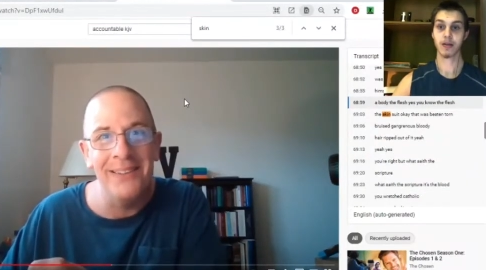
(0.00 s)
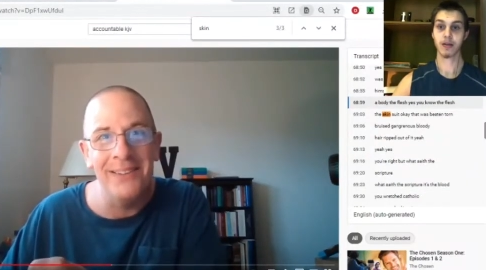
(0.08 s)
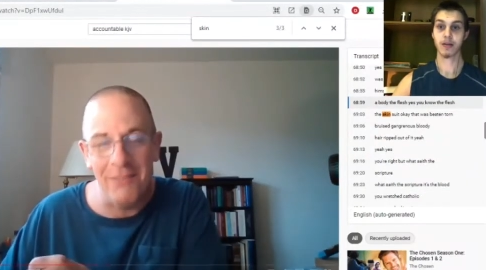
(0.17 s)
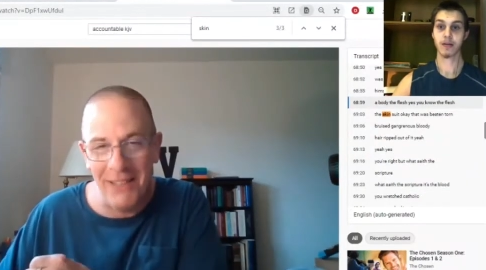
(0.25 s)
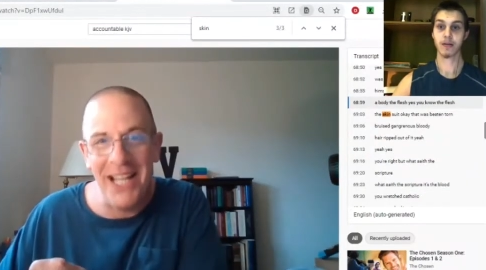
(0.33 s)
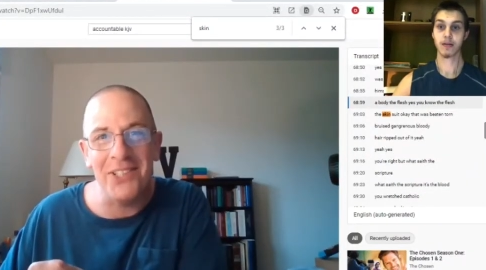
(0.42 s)
Speaker 1: The
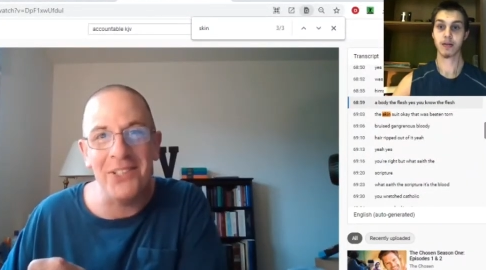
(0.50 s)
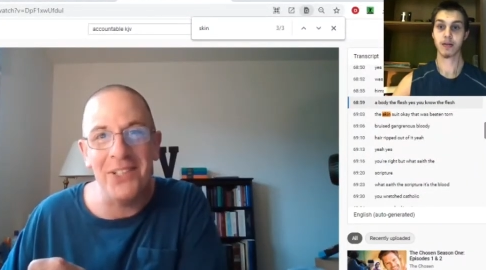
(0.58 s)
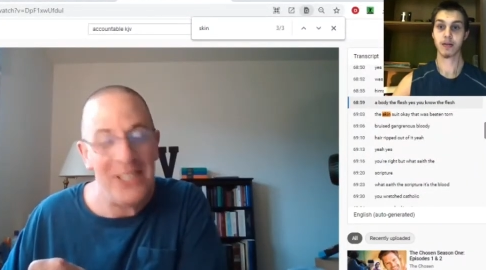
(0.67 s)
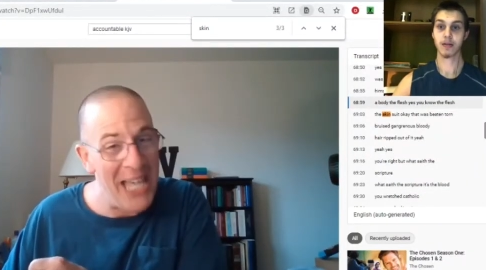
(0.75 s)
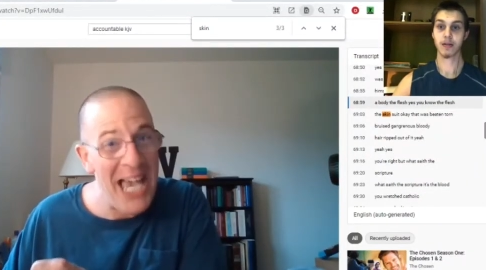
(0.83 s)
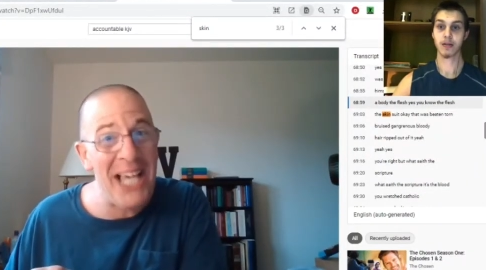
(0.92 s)
flesh.
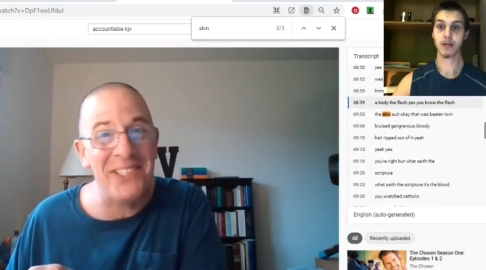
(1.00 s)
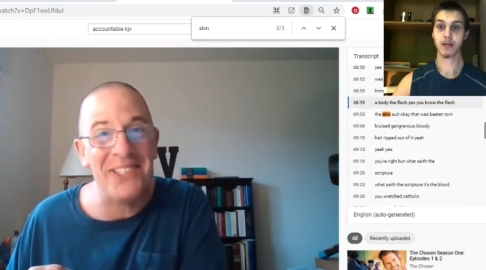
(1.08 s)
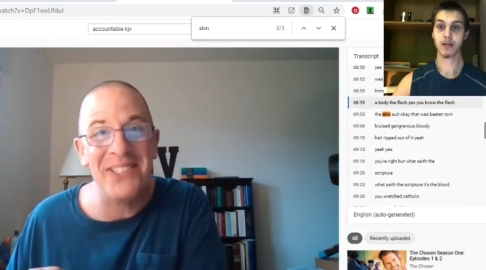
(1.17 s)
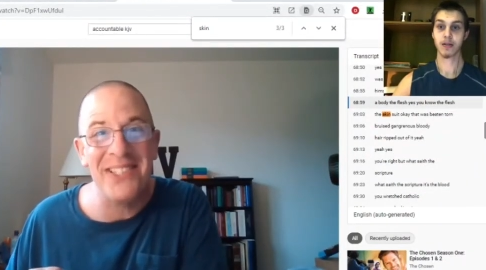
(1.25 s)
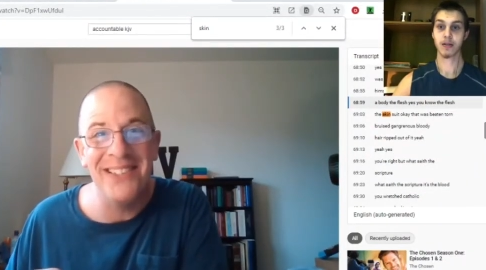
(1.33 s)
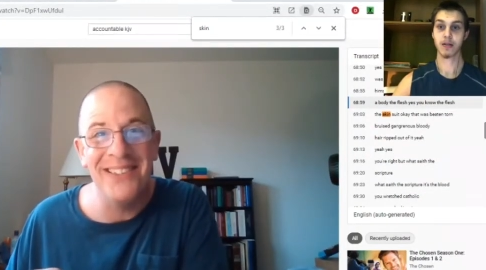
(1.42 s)

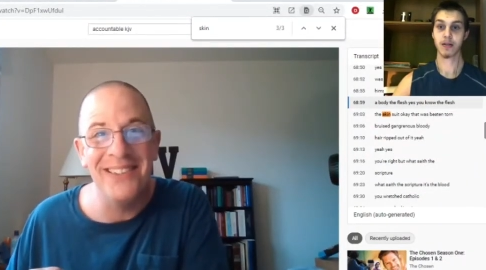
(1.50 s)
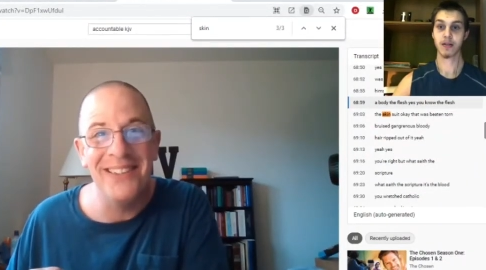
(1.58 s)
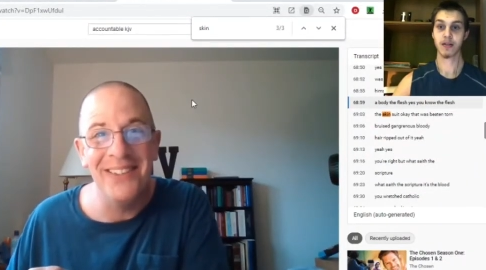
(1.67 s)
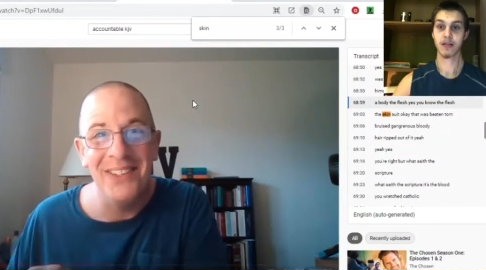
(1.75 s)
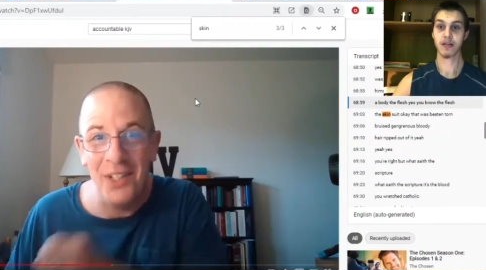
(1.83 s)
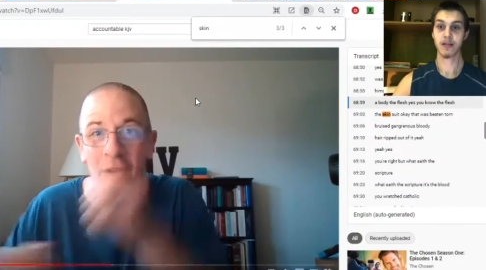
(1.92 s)
Yes!
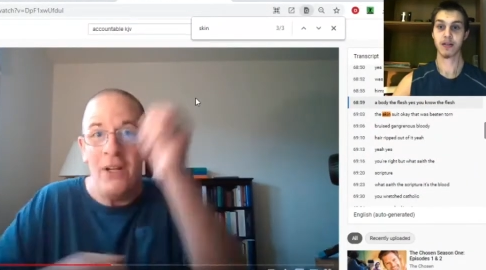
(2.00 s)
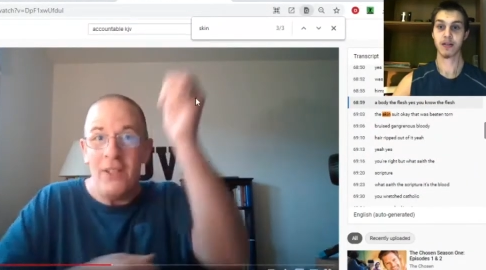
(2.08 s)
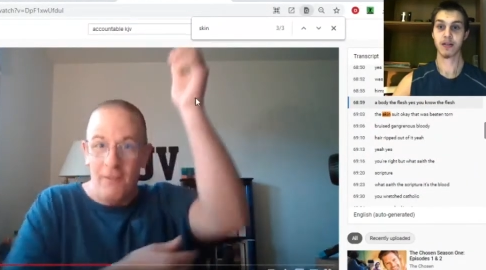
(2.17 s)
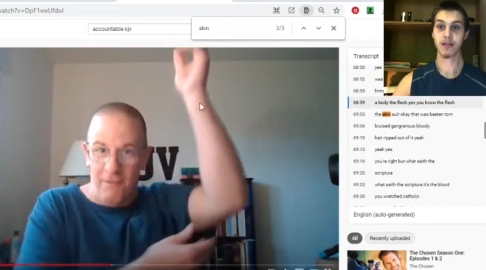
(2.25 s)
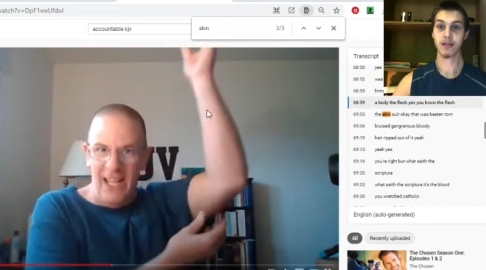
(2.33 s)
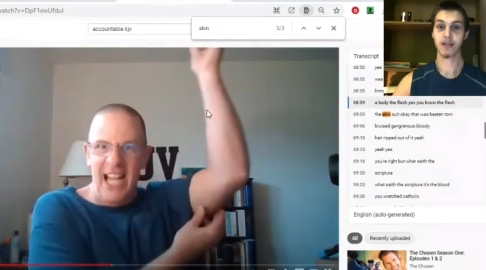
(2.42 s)
You know,
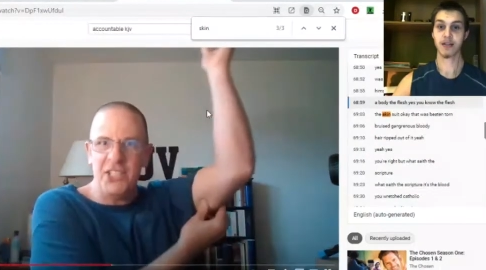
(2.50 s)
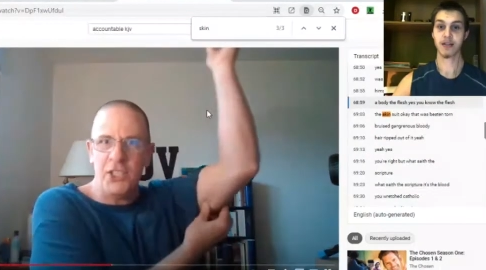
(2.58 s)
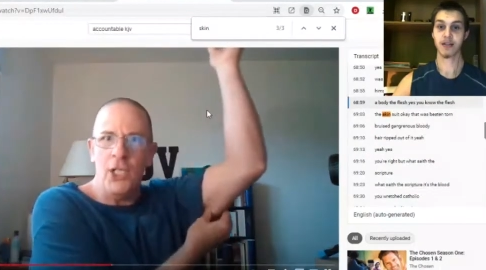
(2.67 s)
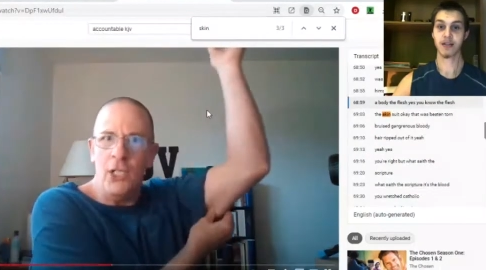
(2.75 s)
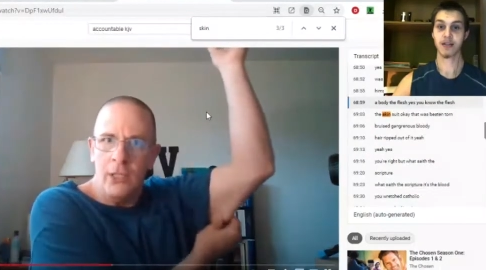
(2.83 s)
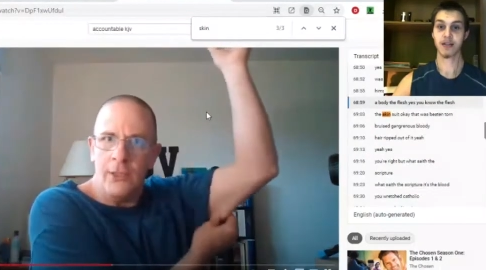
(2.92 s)
the flesh,
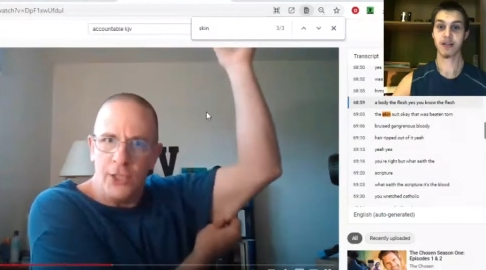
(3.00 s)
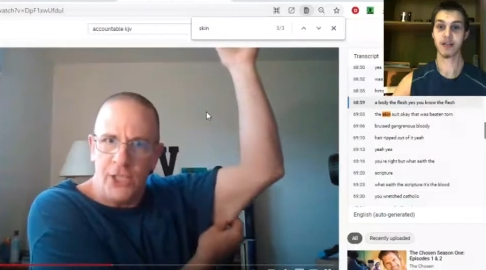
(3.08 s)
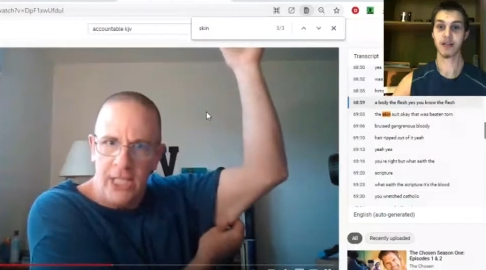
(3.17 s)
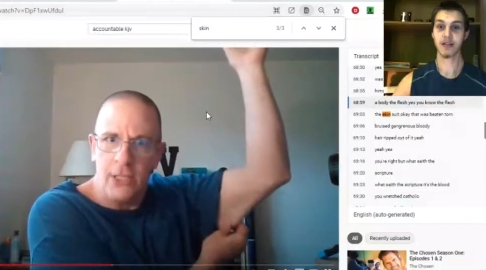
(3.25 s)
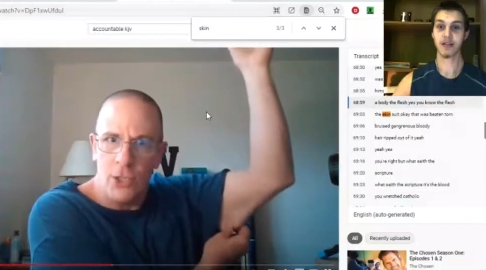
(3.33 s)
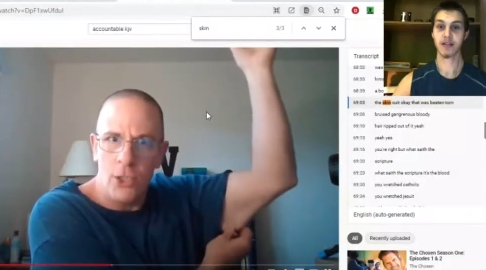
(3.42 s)
the
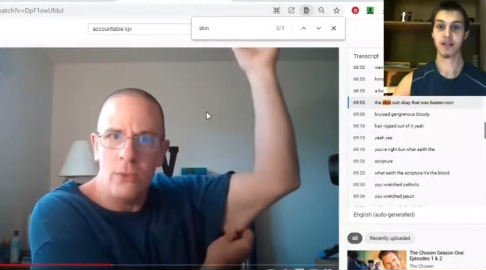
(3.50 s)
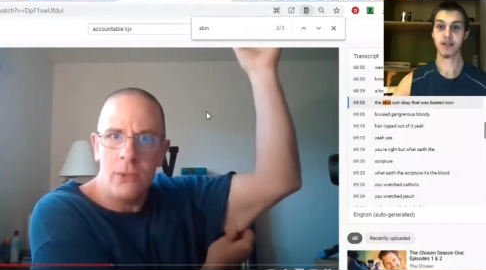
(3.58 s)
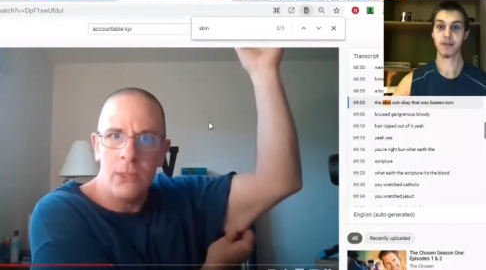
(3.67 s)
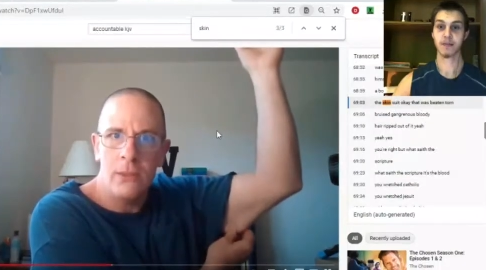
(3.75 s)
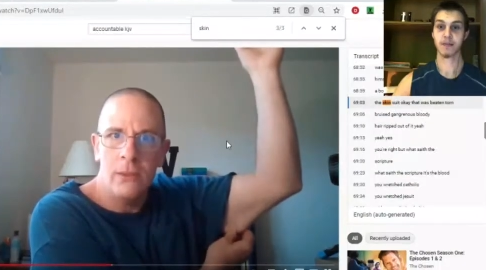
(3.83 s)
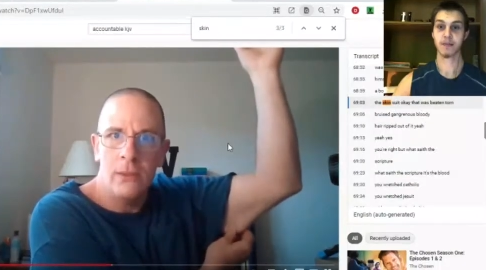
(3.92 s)
skin suit.